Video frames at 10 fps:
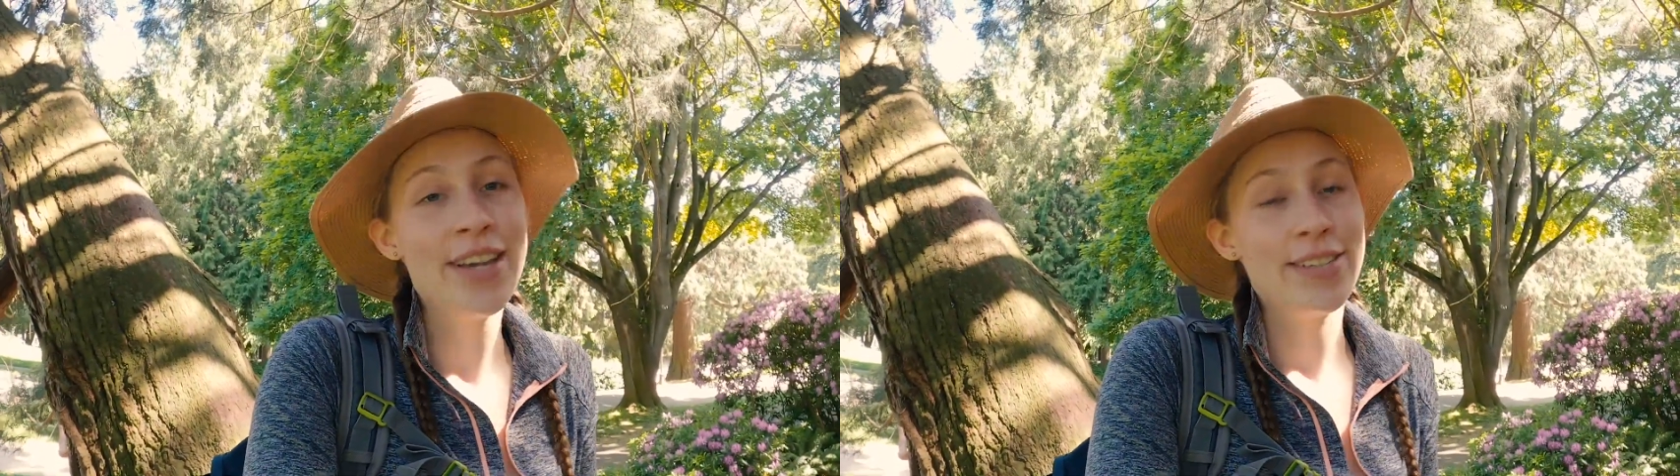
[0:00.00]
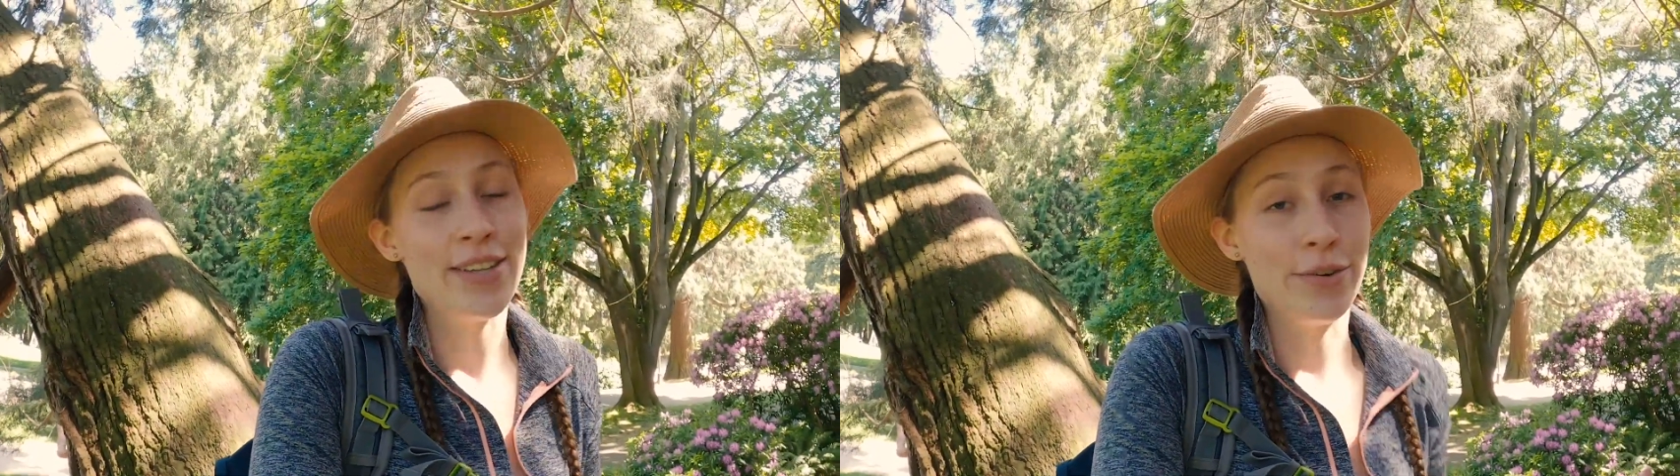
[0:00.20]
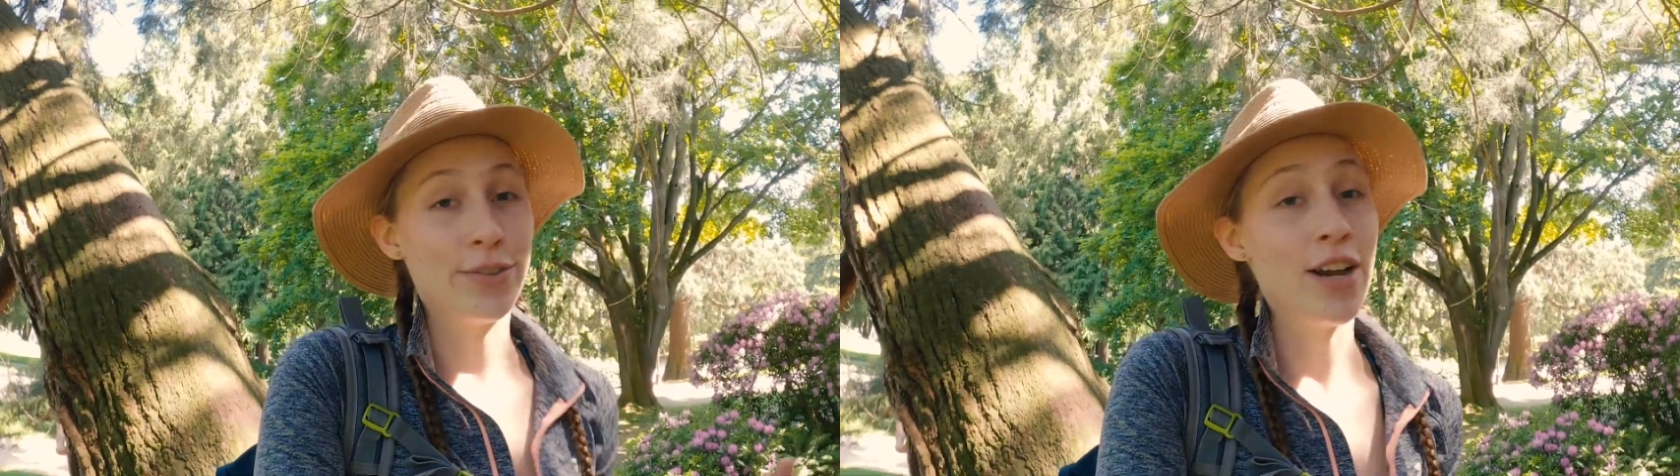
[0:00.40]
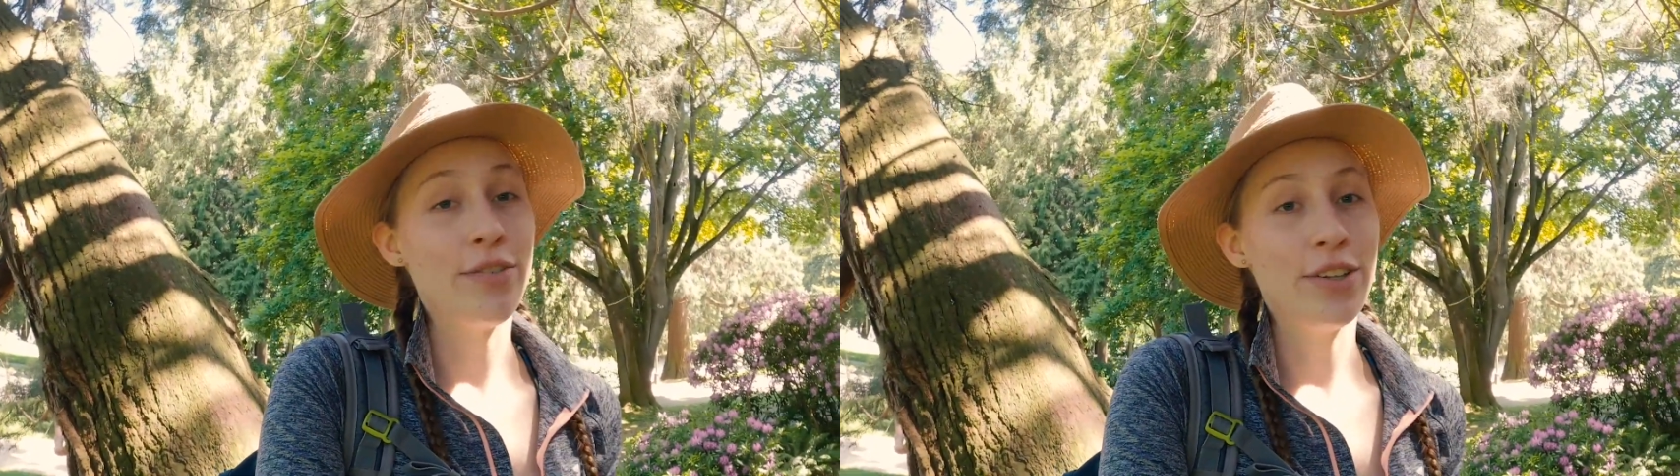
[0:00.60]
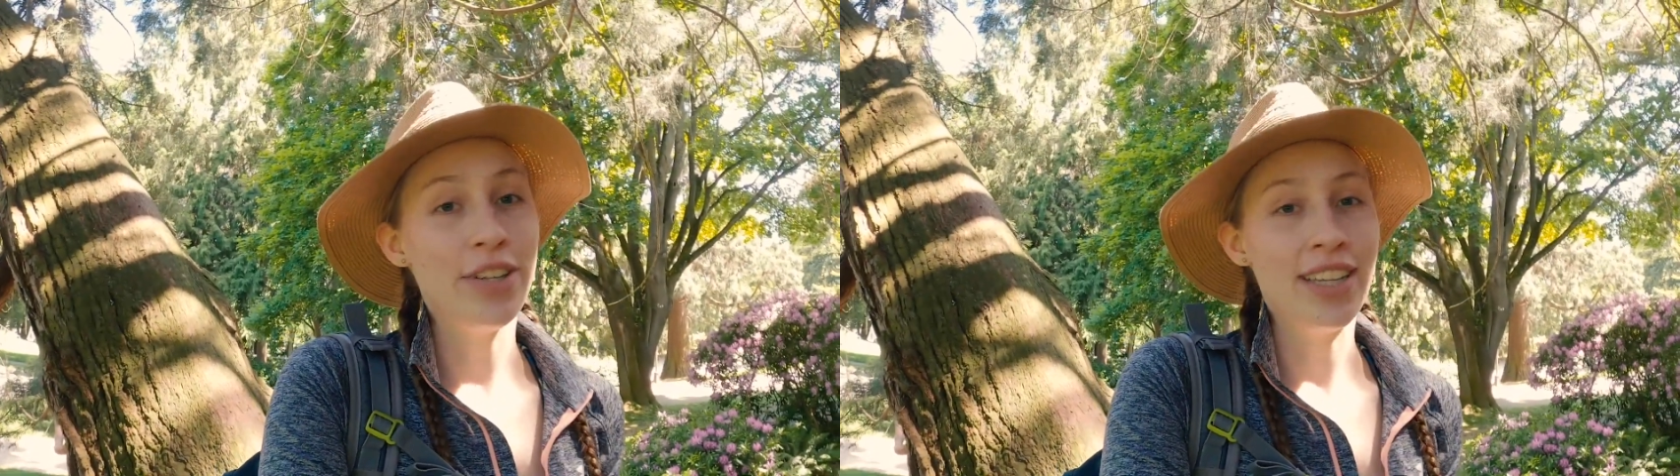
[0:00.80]
So
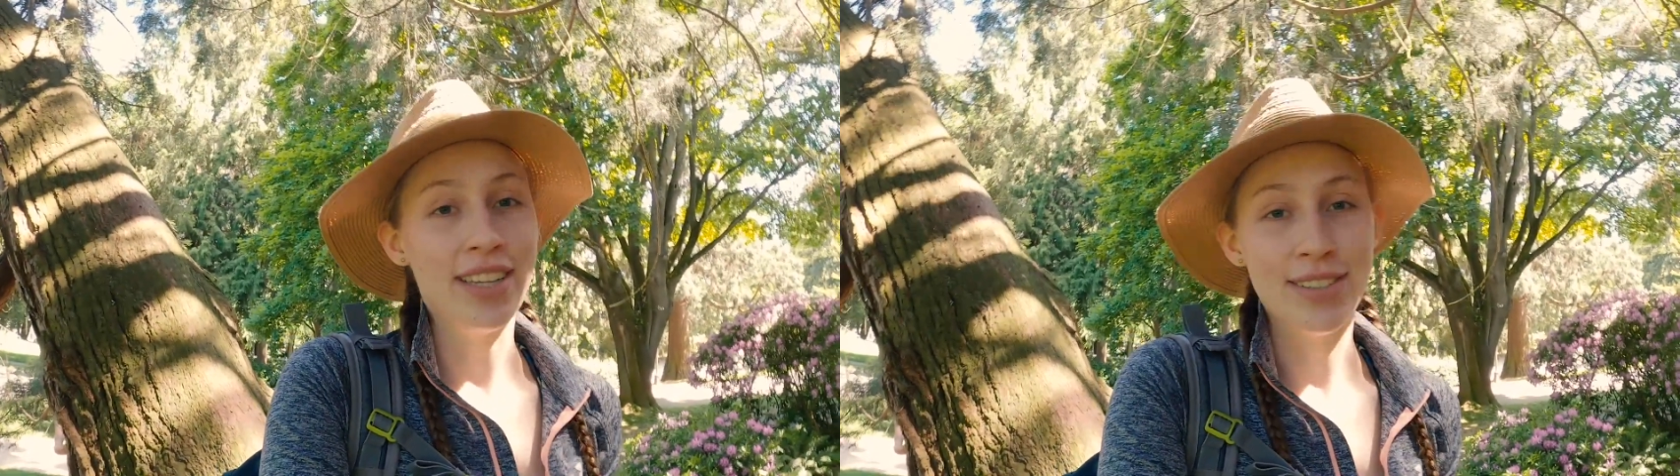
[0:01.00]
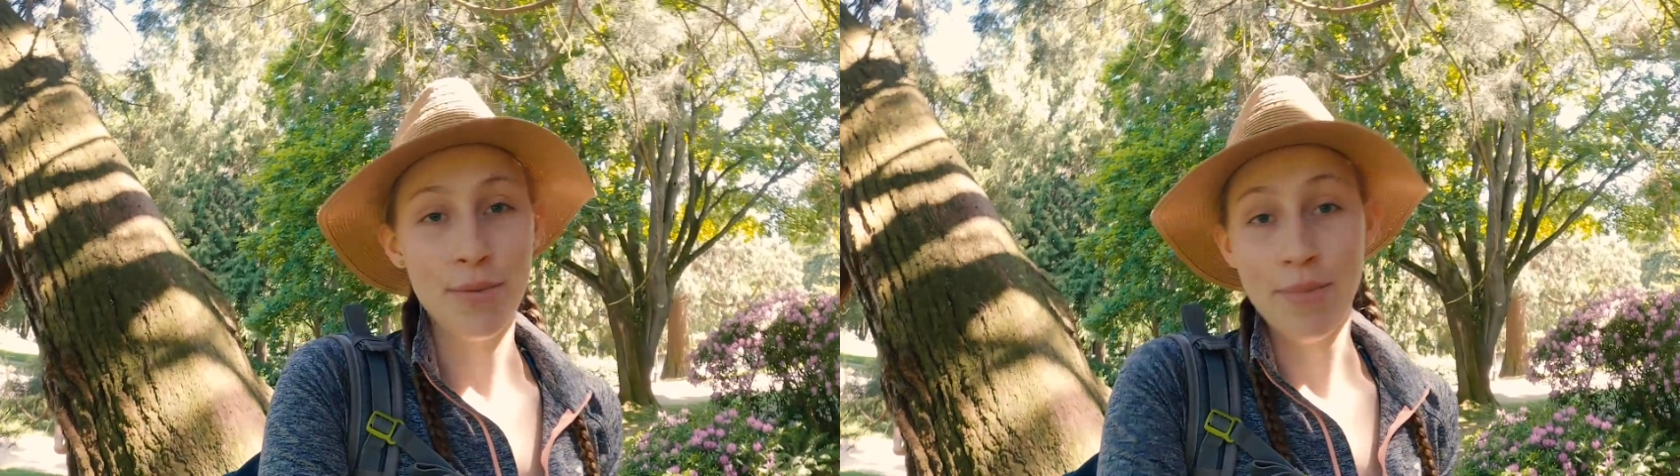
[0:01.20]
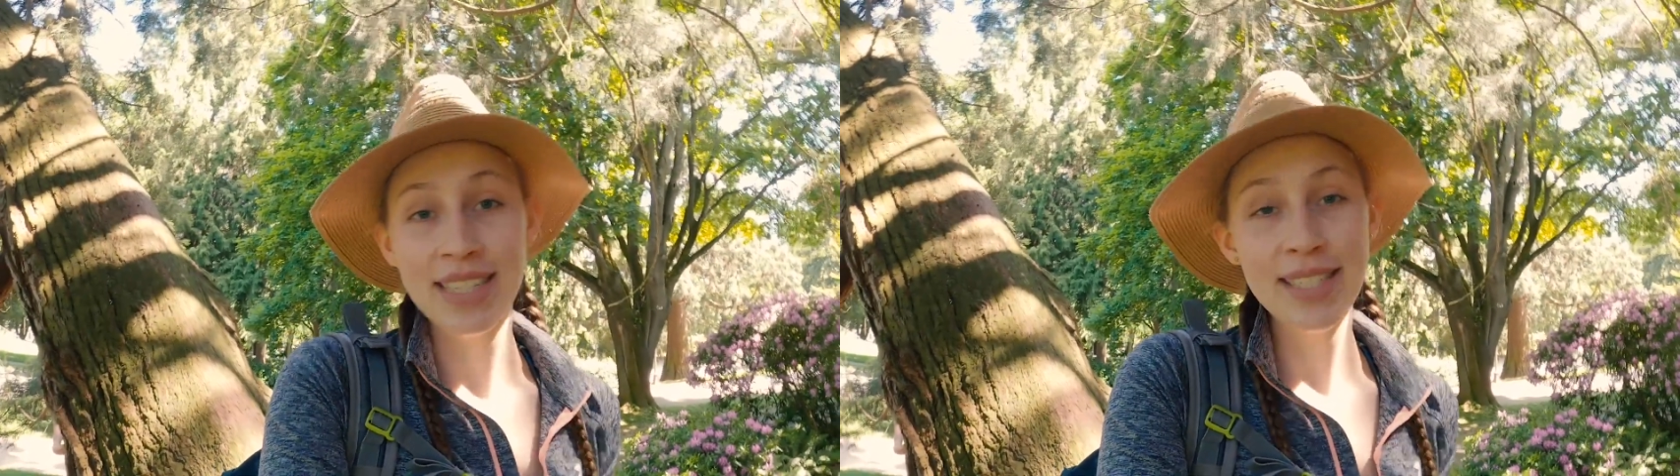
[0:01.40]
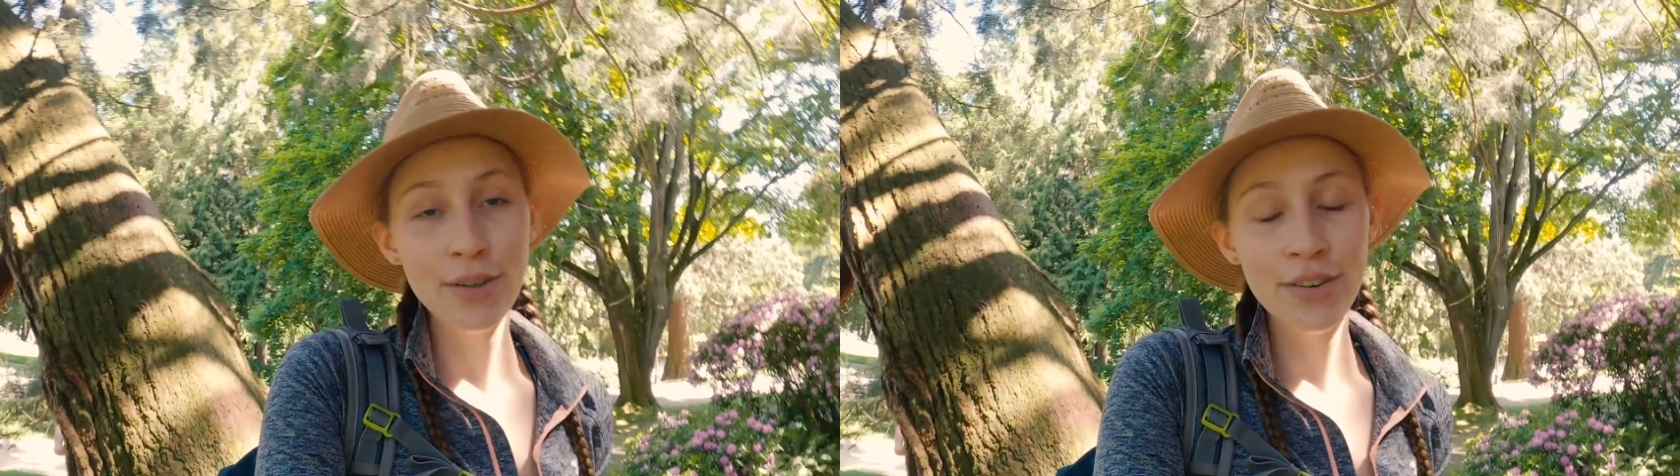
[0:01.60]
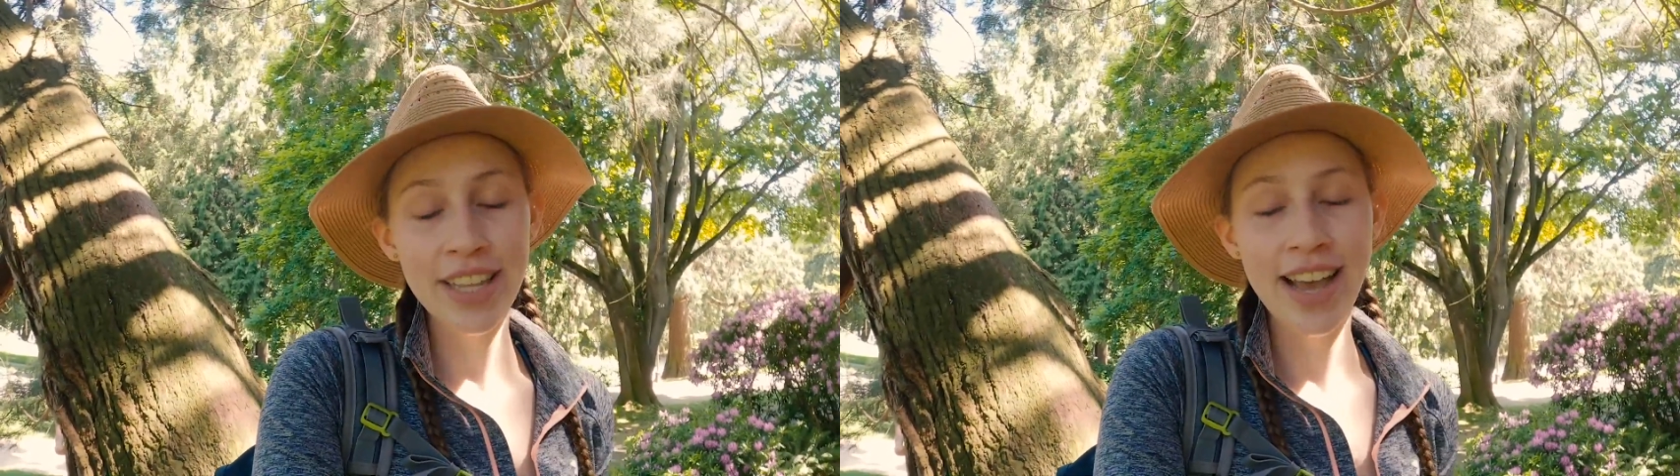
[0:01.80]
travel is
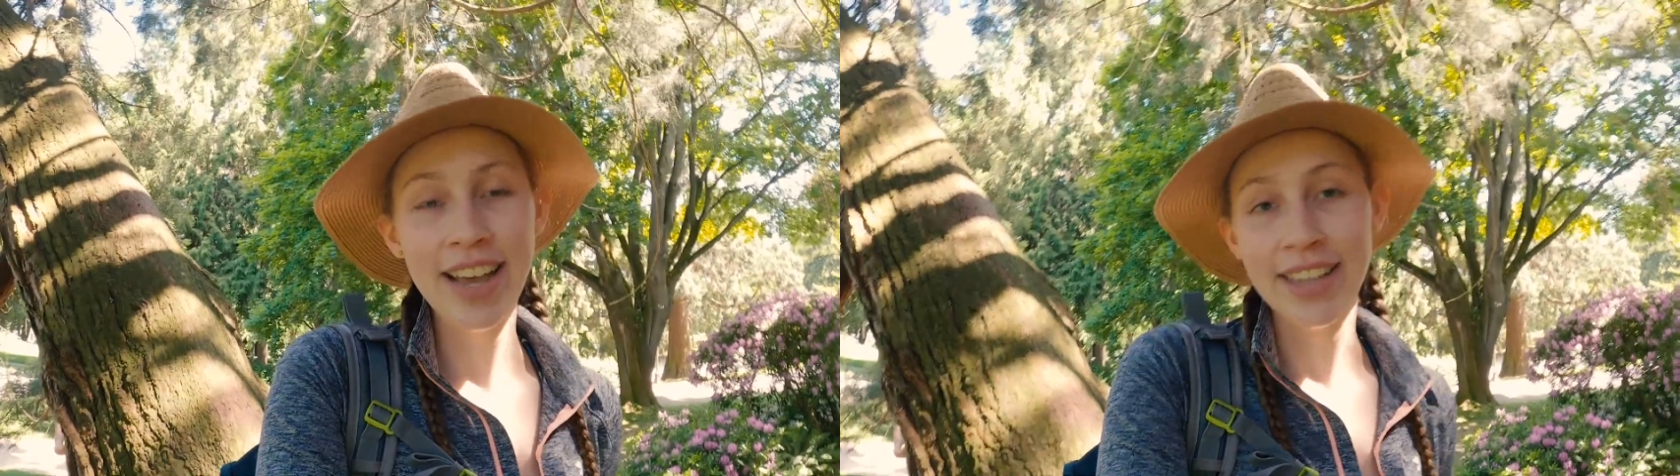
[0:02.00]
amazing for that.